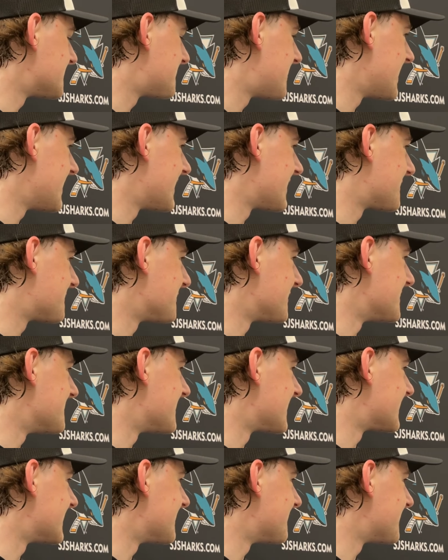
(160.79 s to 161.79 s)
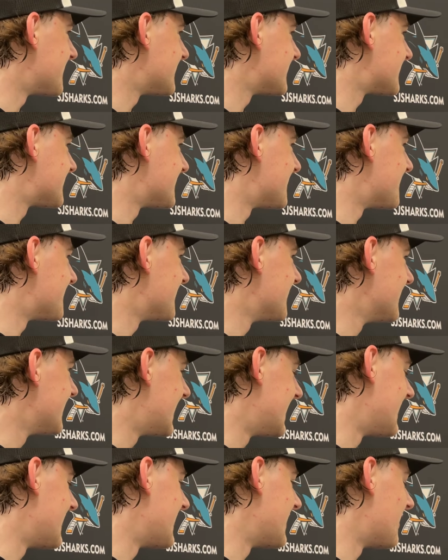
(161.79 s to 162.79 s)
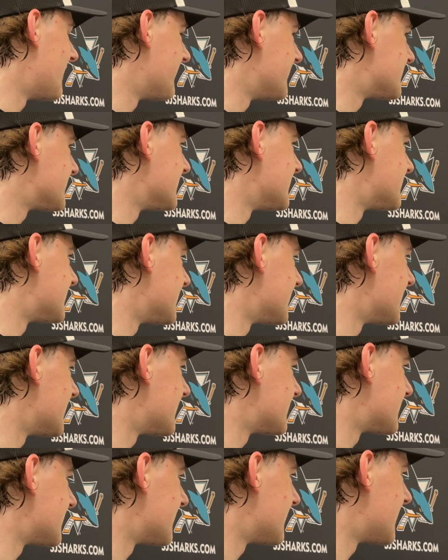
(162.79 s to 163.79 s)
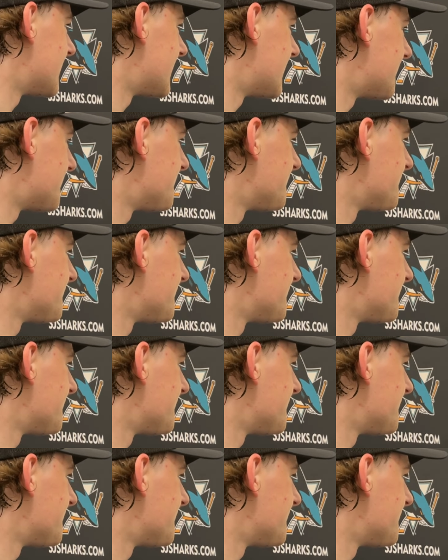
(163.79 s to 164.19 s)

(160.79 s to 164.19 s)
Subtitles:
pay like really big dividends, so, and they obviously see it, so yeah.